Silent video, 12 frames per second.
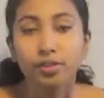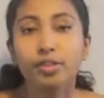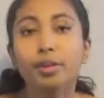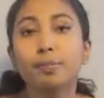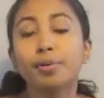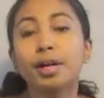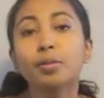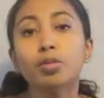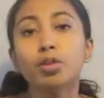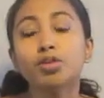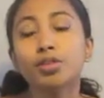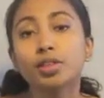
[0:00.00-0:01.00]
The pram
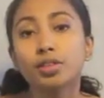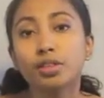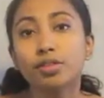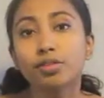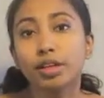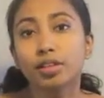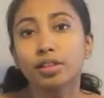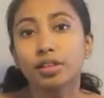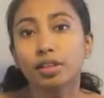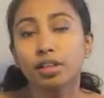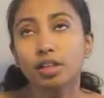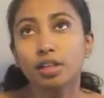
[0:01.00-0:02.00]
was first
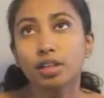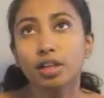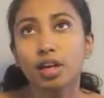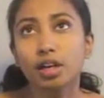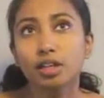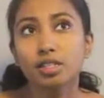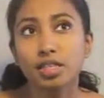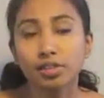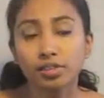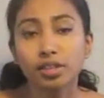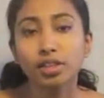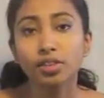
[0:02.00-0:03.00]
invented in
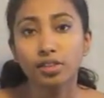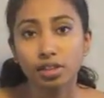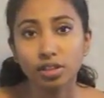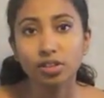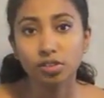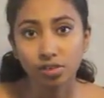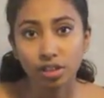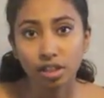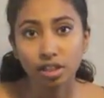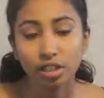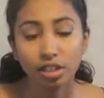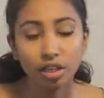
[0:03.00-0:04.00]

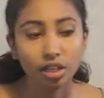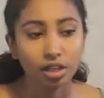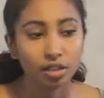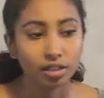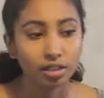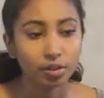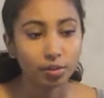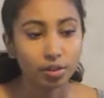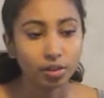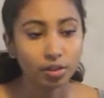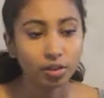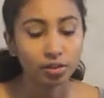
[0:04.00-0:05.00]
1733.
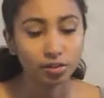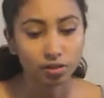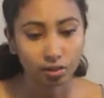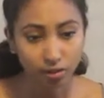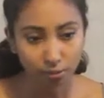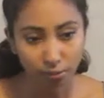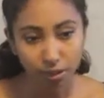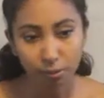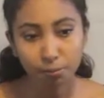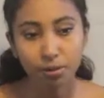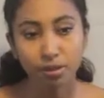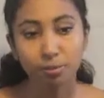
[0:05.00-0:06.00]
Its
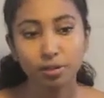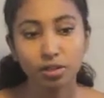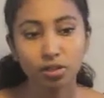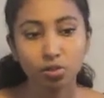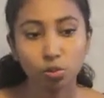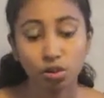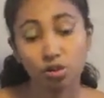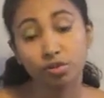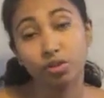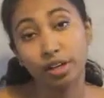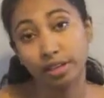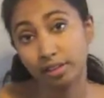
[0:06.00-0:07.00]
main purpose was
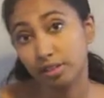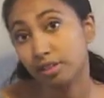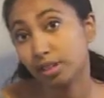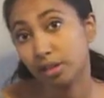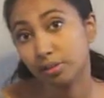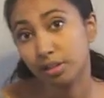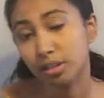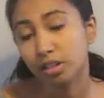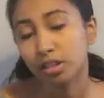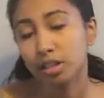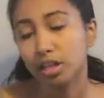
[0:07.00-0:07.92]
for entertainment.